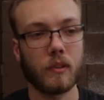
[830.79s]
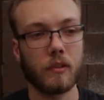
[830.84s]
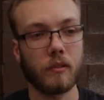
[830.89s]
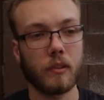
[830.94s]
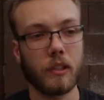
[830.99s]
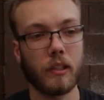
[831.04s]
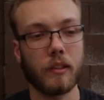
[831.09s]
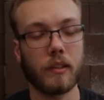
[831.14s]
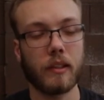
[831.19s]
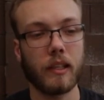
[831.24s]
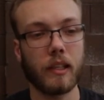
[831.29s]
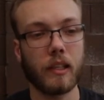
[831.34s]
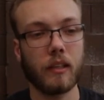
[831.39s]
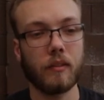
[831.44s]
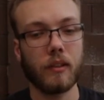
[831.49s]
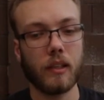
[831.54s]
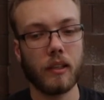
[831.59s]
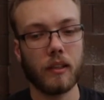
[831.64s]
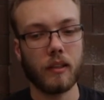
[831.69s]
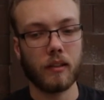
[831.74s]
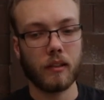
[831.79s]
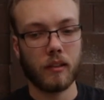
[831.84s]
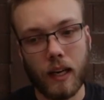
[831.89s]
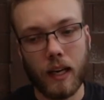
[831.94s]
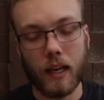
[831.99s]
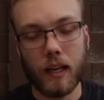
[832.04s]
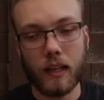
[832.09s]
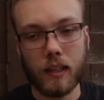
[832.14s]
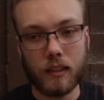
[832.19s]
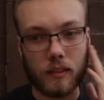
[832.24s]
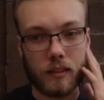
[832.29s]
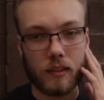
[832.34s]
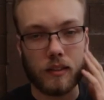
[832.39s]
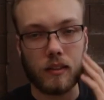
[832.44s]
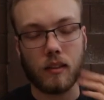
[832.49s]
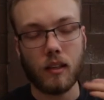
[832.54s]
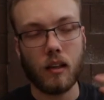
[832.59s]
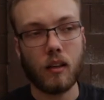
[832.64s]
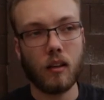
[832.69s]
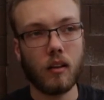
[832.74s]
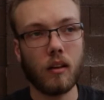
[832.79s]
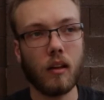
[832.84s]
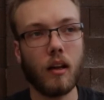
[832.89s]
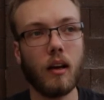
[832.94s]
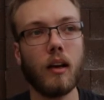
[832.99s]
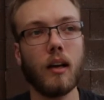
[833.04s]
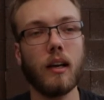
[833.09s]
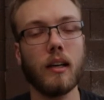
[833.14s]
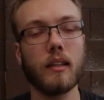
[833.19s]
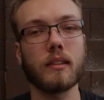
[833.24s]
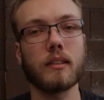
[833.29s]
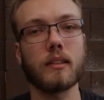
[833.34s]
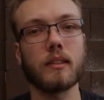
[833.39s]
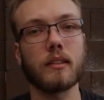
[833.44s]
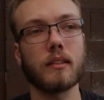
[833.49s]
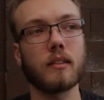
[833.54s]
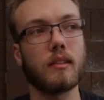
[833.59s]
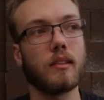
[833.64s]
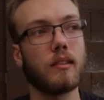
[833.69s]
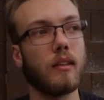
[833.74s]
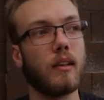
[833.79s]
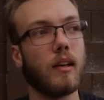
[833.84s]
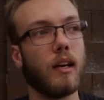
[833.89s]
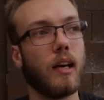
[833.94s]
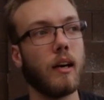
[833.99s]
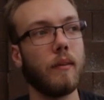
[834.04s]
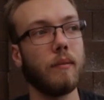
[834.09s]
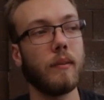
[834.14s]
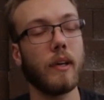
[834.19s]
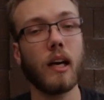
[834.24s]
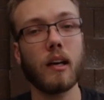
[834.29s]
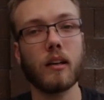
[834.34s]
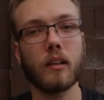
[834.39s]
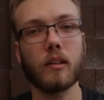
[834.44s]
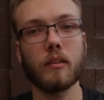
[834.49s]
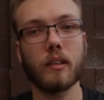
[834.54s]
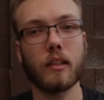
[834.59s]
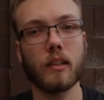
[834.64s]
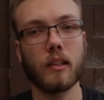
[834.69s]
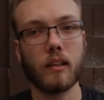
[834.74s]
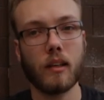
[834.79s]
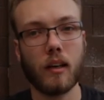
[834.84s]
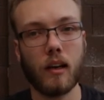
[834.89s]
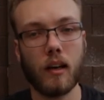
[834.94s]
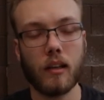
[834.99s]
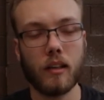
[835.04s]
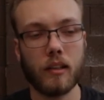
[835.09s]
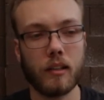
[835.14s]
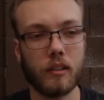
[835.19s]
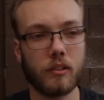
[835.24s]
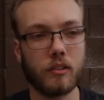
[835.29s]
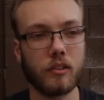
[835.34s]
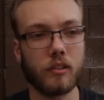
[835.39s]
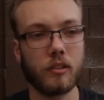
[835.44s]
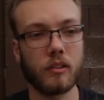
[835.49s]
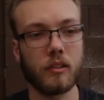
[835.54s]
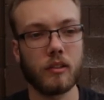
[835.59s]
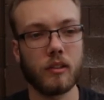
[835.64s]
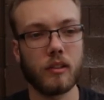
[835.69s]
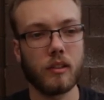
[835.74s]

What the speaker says: When you think of it as a loss, not going to college,